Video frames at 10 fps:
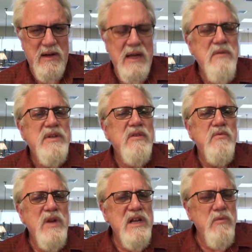He didn't
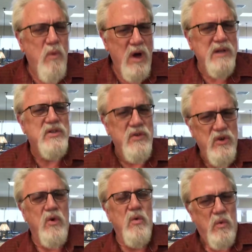really want to
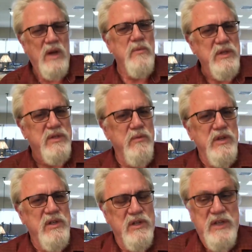know what was the
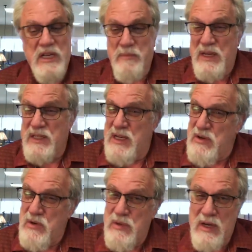original text, because he
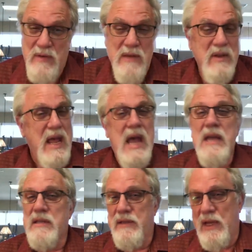knew that if he even
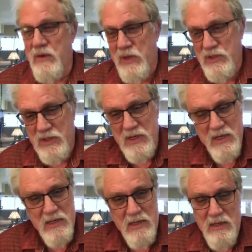asked that question,
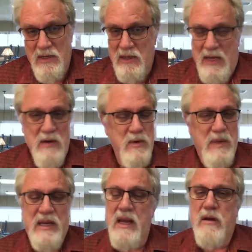he would
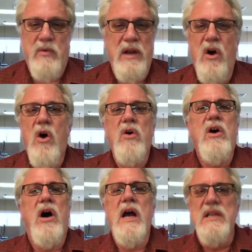create all
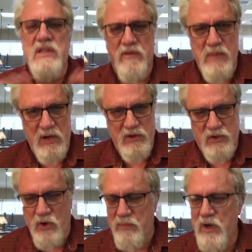kinds of maelstrom.